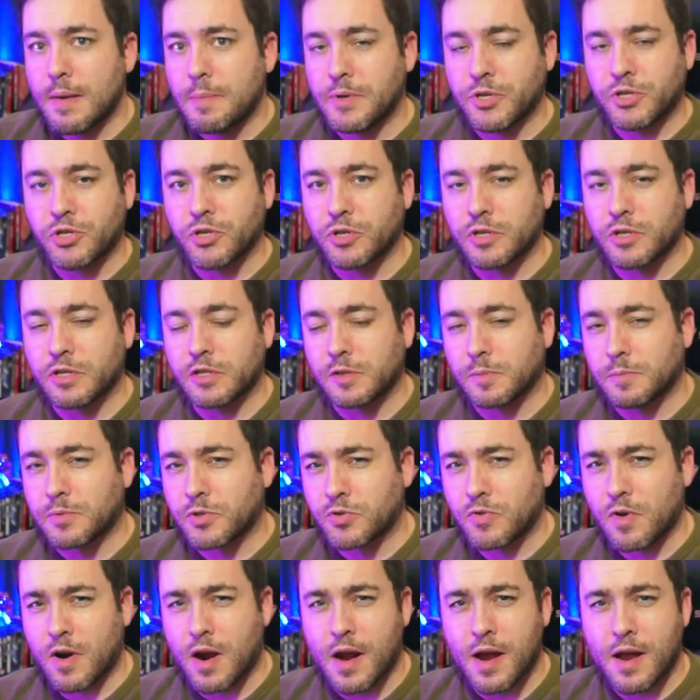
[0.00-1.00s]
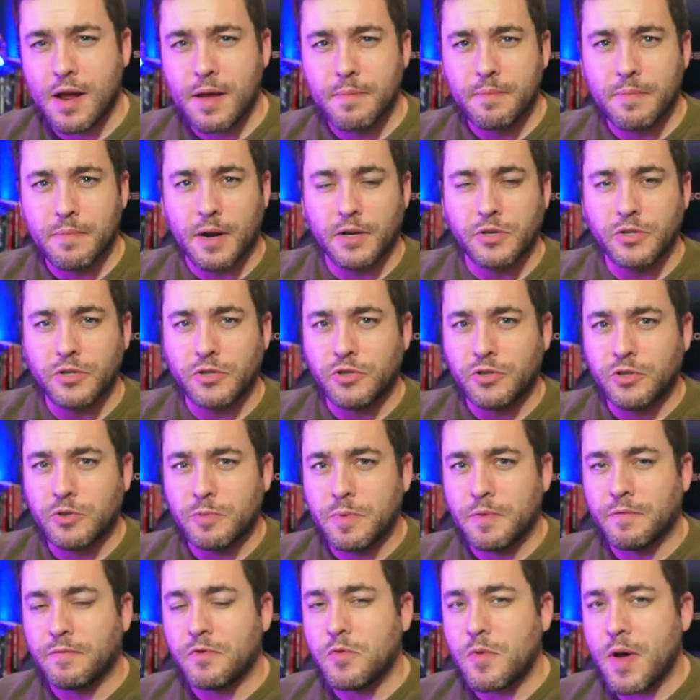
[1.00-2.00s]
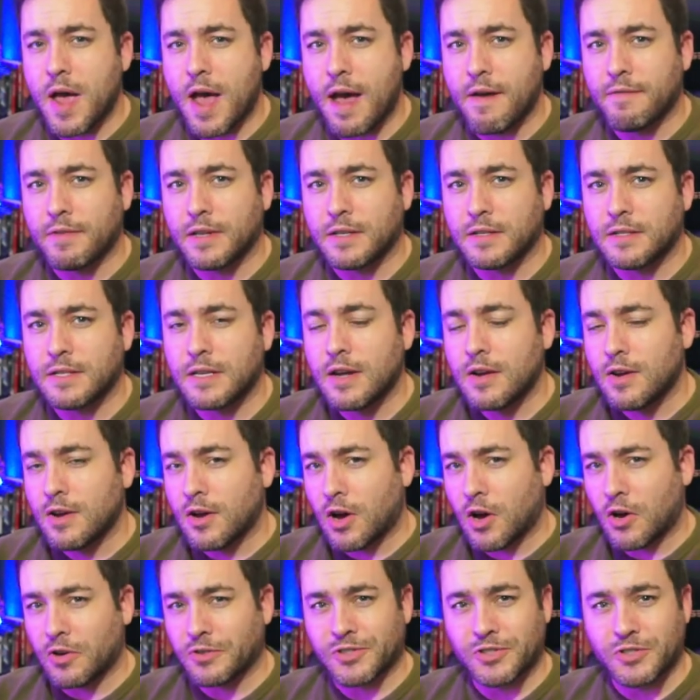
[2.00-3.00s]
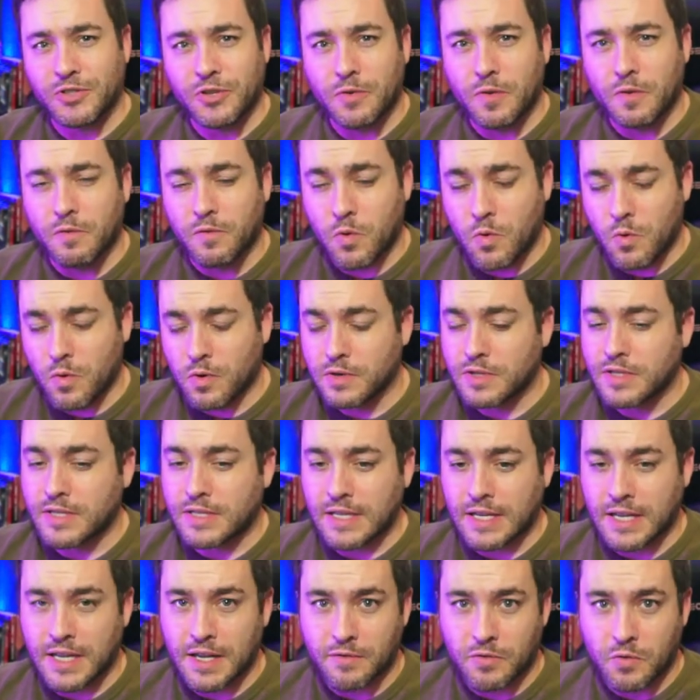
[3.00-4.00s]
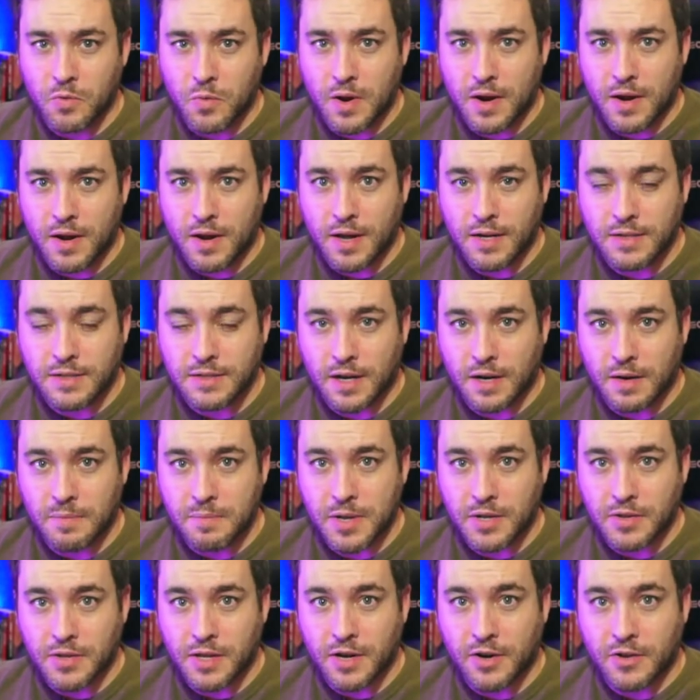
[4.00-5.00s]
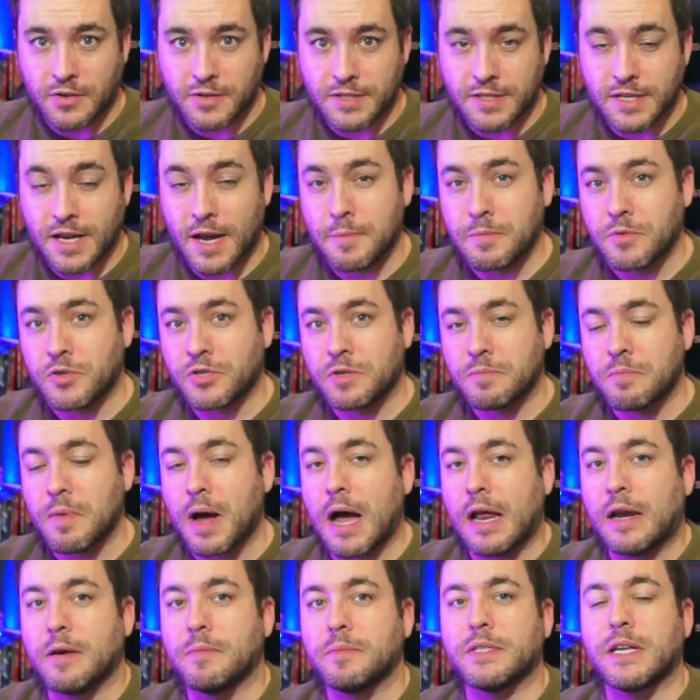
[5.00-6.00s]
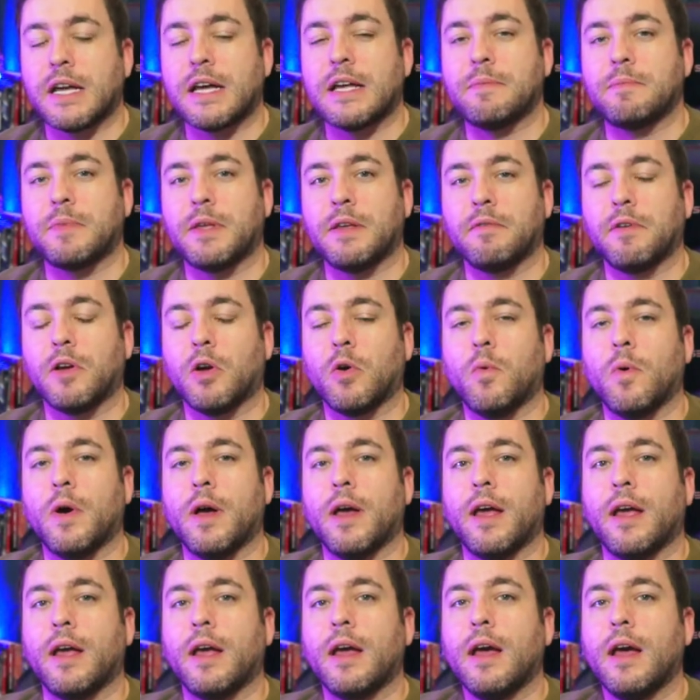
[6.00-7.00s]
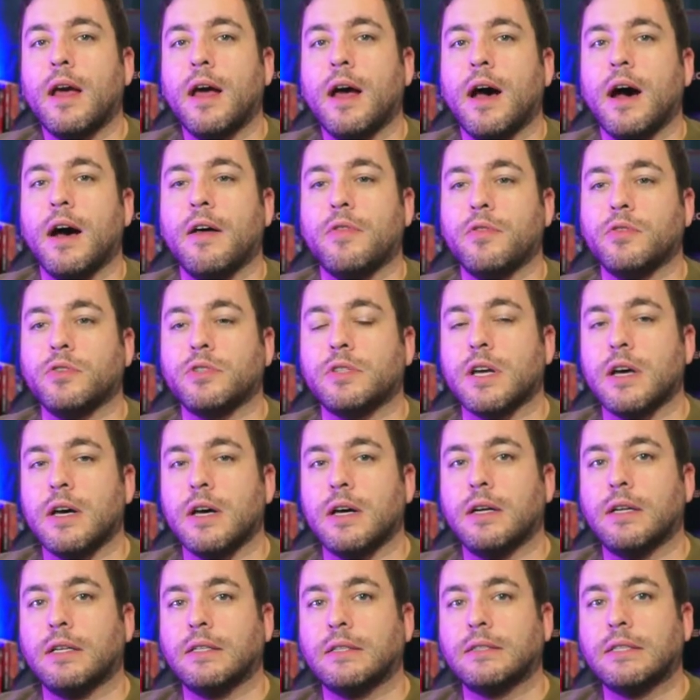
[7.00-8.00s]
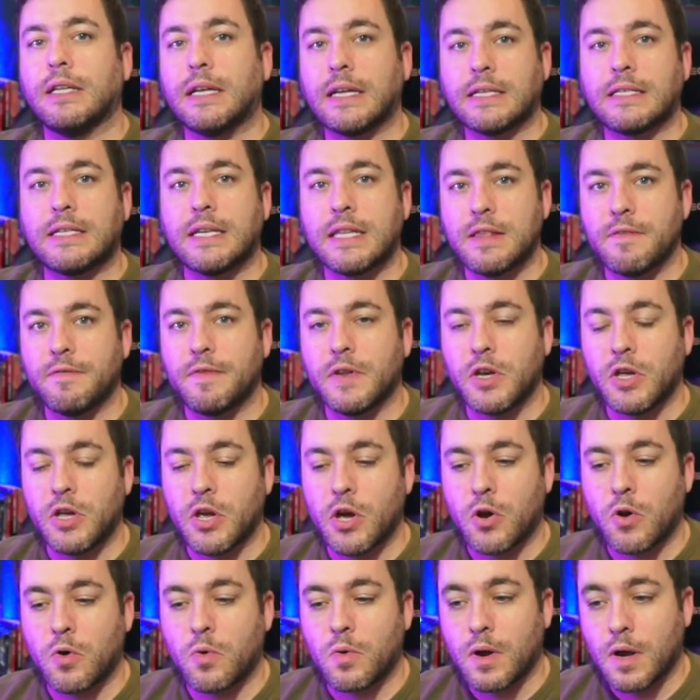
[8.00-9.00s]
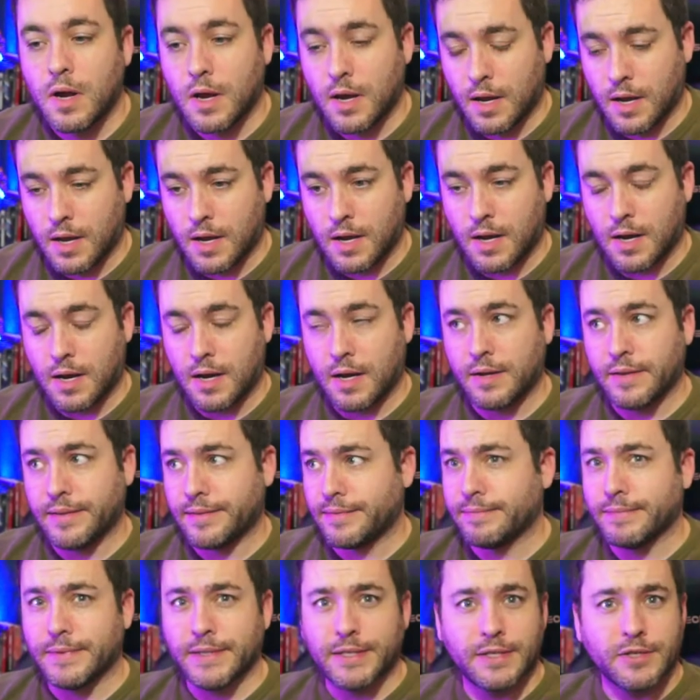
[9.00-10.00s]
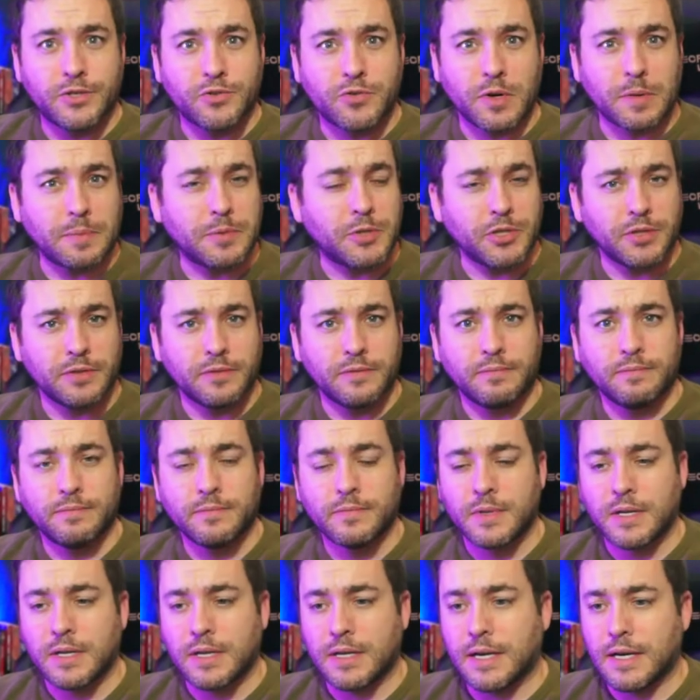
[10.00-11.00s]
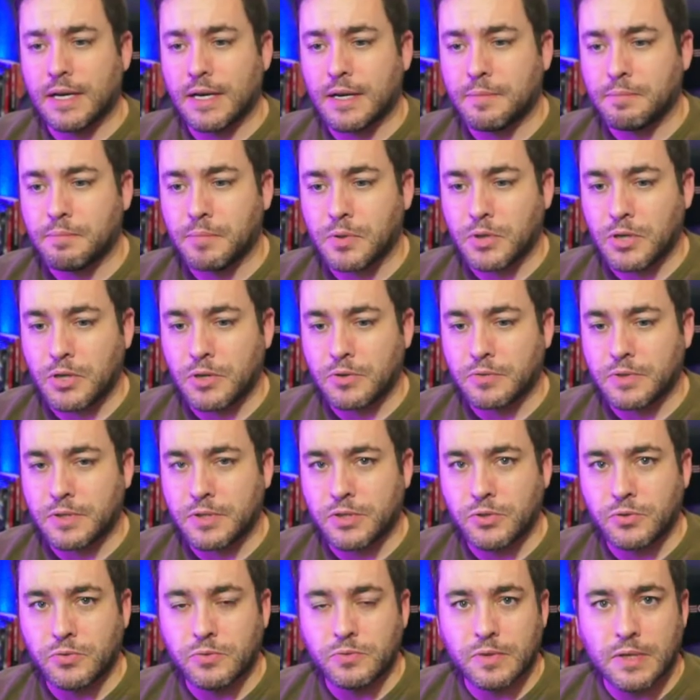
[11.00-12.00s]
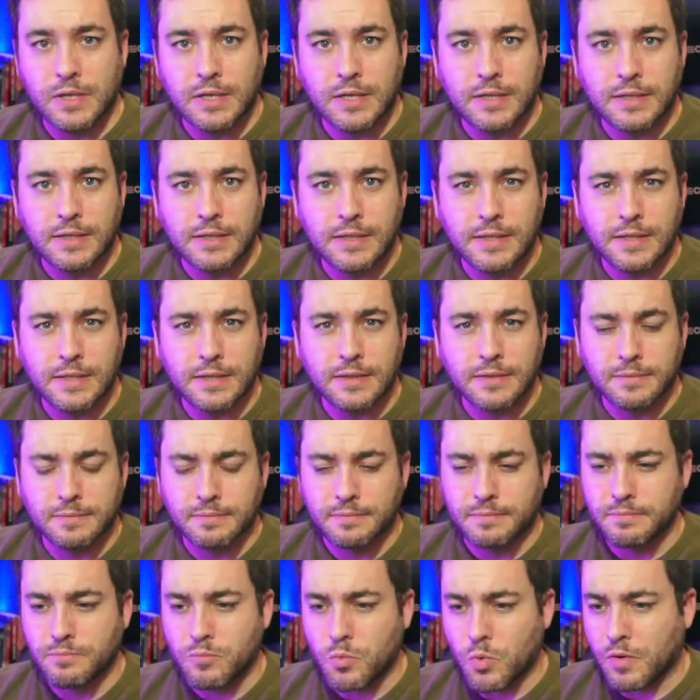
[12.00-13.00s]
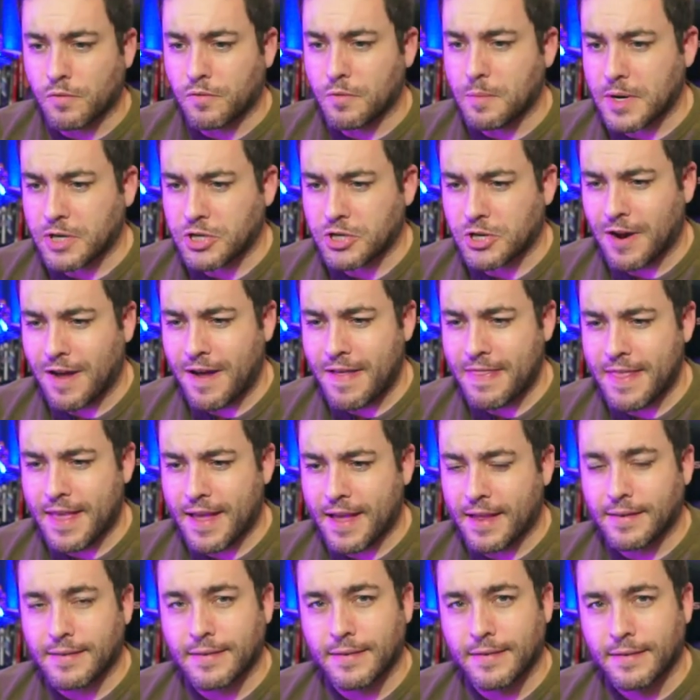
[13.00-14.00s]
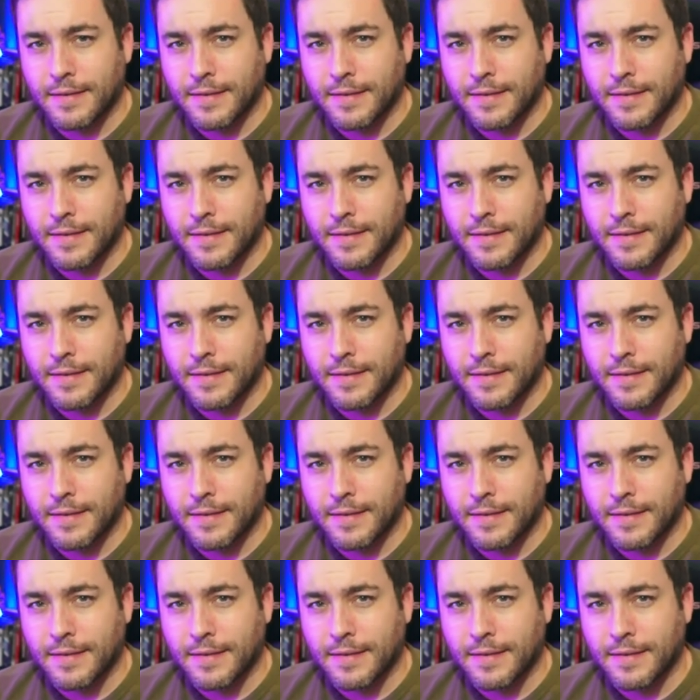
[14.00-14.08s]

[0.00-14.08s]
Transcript: Be sure to subscribe on YouTube if you haven't. Also, of course, the giveaway. I talk about that all the time. There's some items I am giving away. Uh, there's a link to the video uh, in the description uh, below to uh, get more information on that.